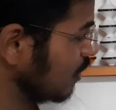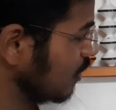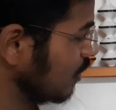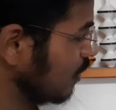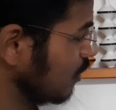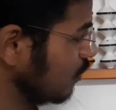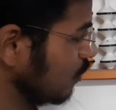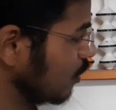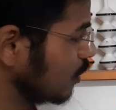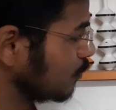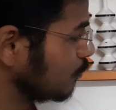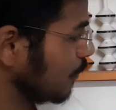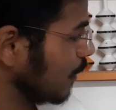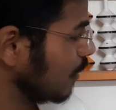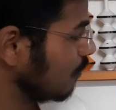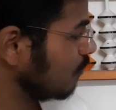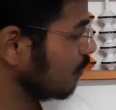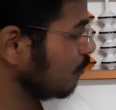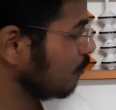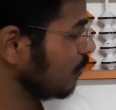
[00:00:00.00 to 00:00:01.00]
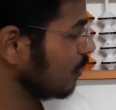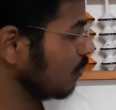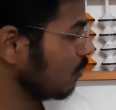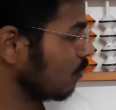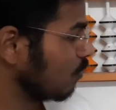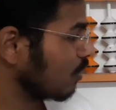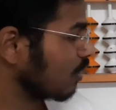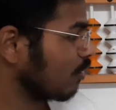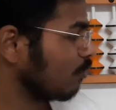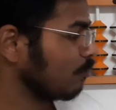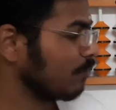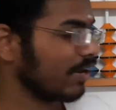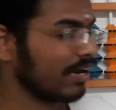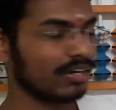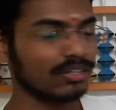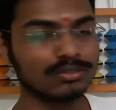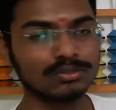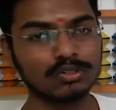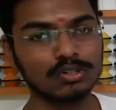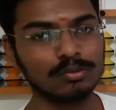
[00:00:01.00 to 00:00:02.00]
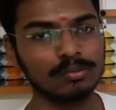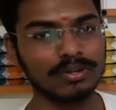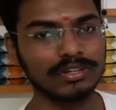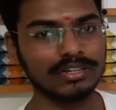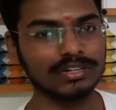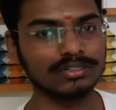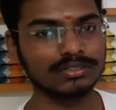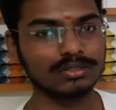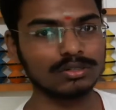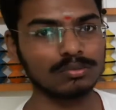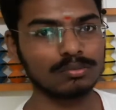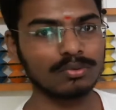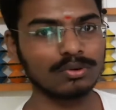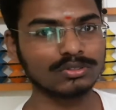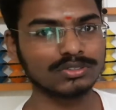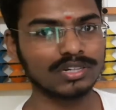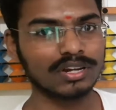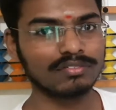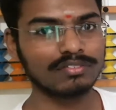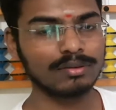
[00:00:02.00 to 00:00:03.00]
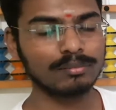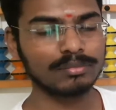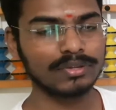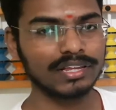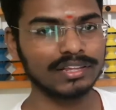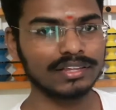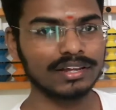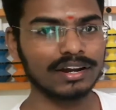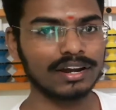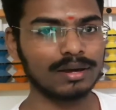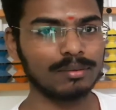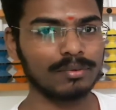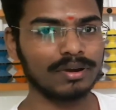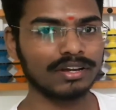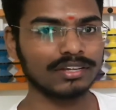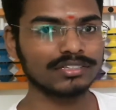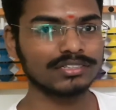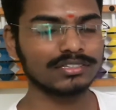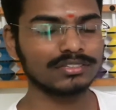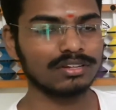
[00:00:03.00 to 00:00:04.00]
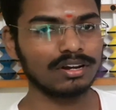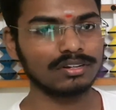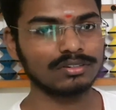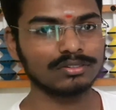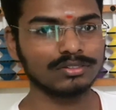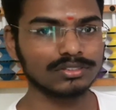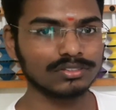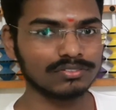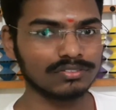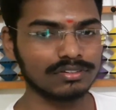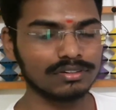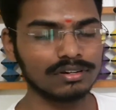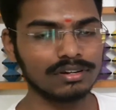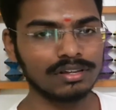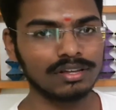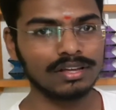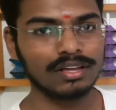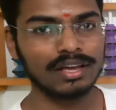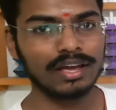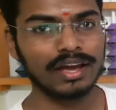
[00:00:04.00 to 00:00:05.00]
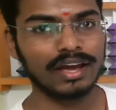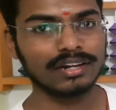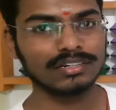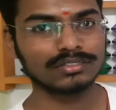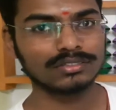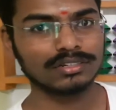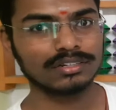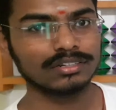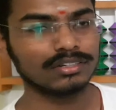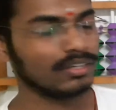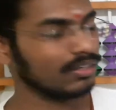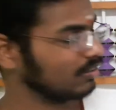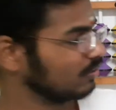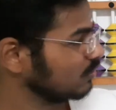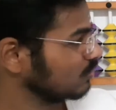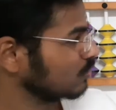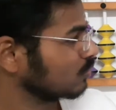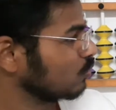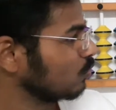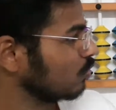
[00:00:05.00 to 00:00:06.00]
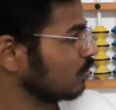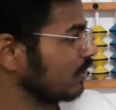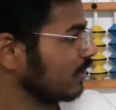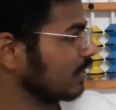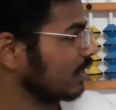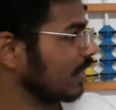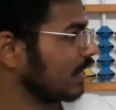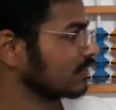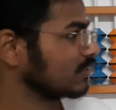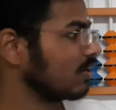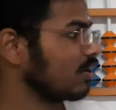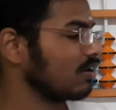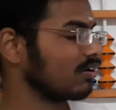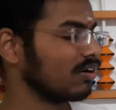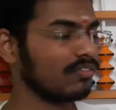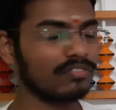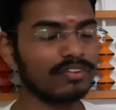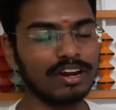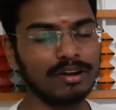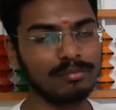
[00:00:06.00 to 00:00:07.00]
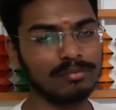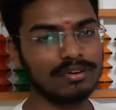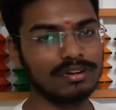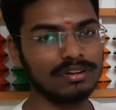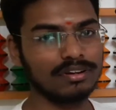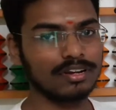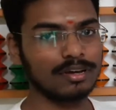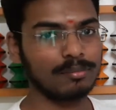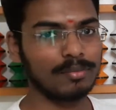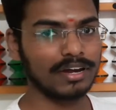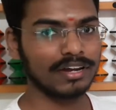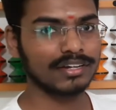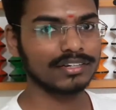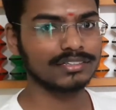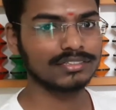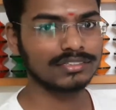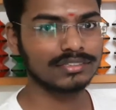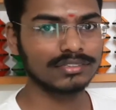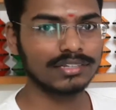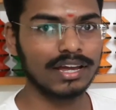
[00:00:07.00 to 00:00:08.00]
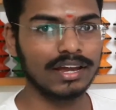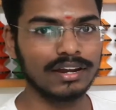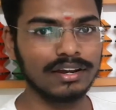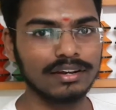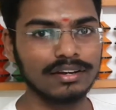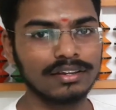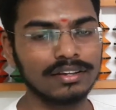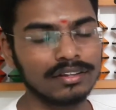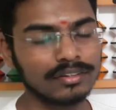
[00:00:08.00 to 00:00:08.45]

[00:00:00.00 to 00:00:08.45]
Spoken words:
your speed will be low compared to school method. So most of them think that Abacus is not useful and it takes a lot of time to learn Abacus and